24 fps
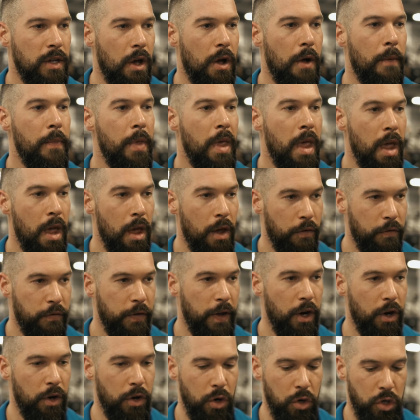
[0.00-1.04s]
So
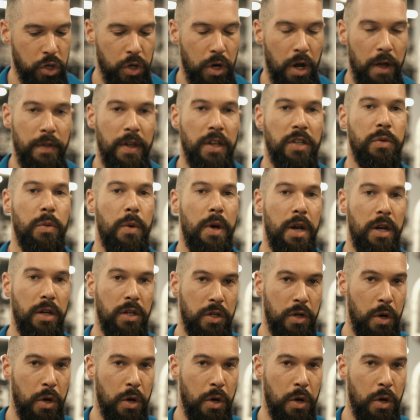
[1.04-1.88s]
feet are neutral on this one,